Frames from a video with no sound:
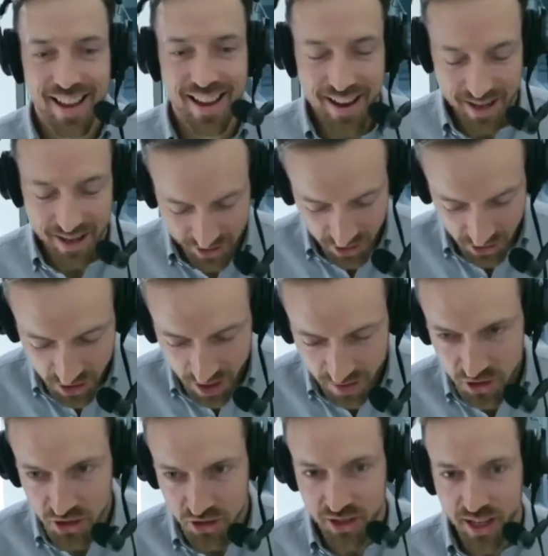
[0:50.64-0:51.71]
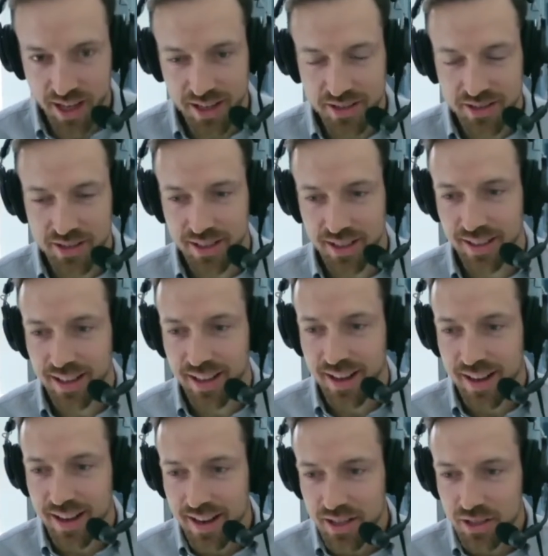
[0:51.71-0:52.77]
So kind of you to say. It's
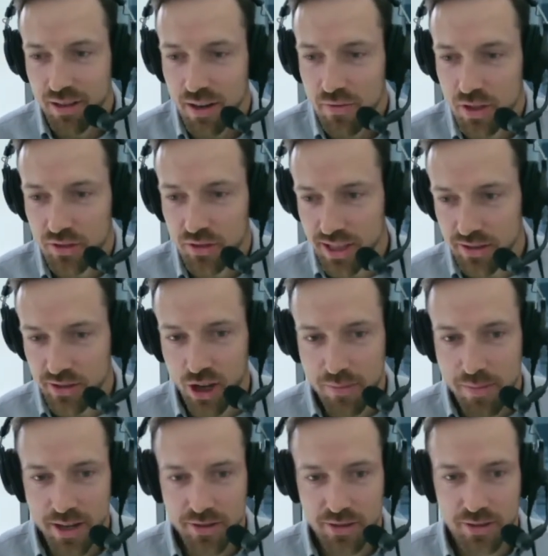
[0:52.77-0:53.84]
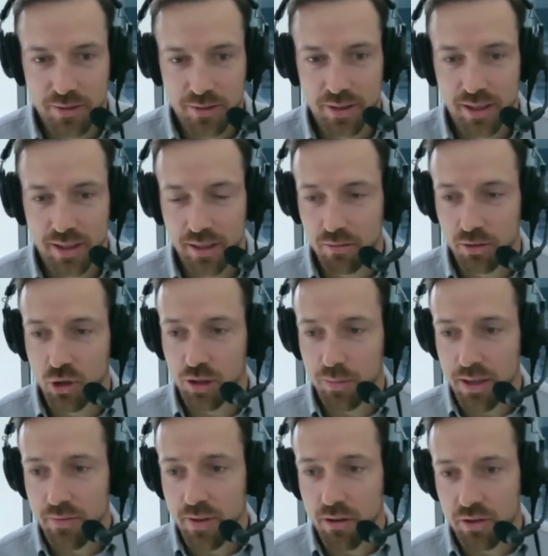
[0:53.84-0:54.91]
great for you to take the time out to talk about
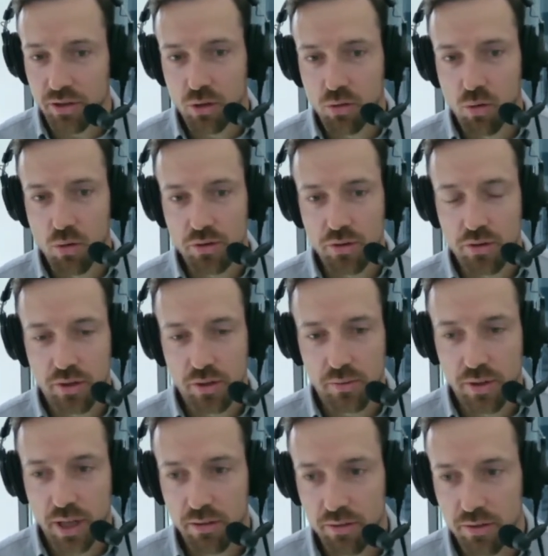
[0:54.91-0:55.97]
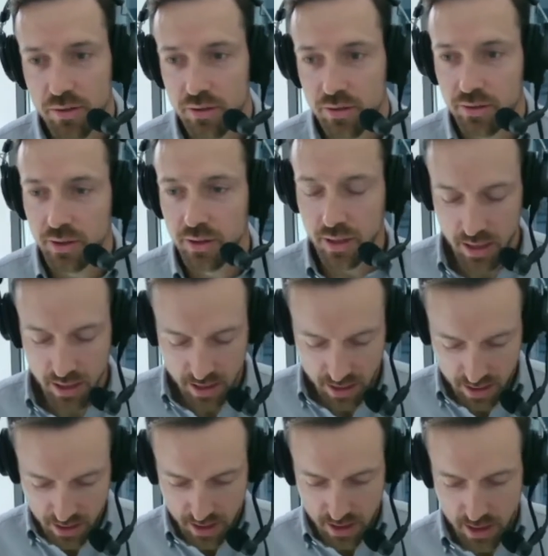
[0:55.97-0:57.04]
the veterans' causes and the veterans'
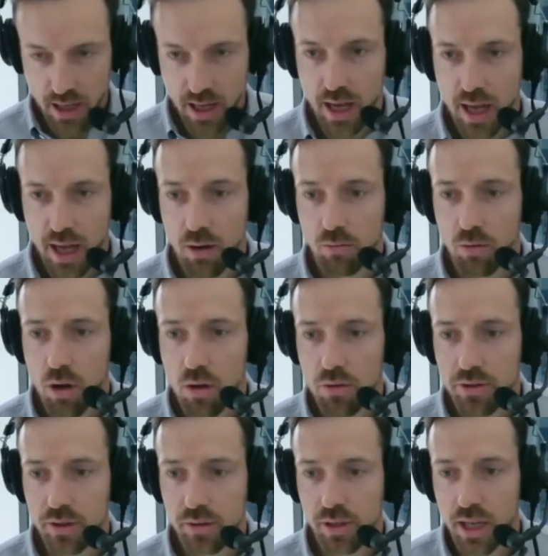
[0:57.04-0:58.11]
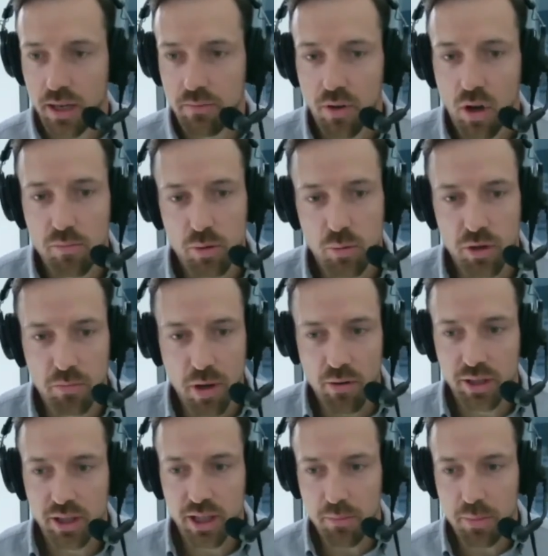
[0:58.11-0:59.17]
roles and involvement with the
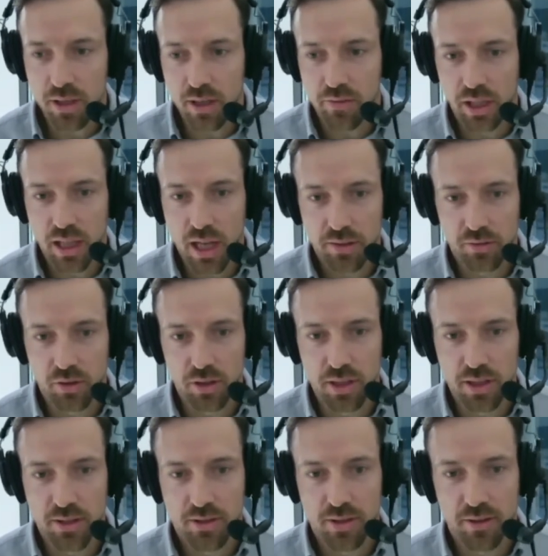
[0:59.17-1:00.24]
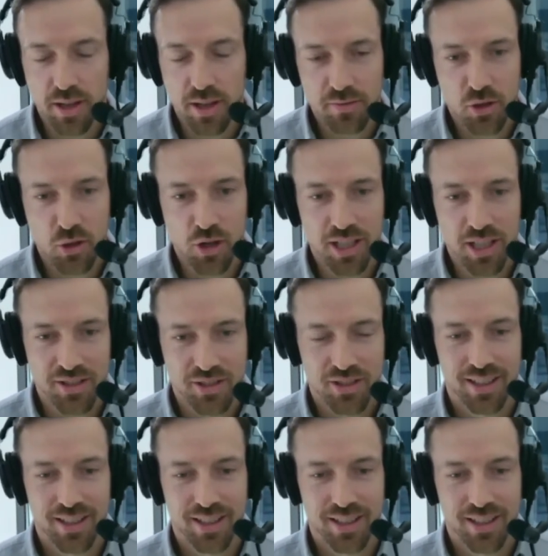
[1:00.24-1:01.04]
Boeing company over the last few years. So thanks for joining us.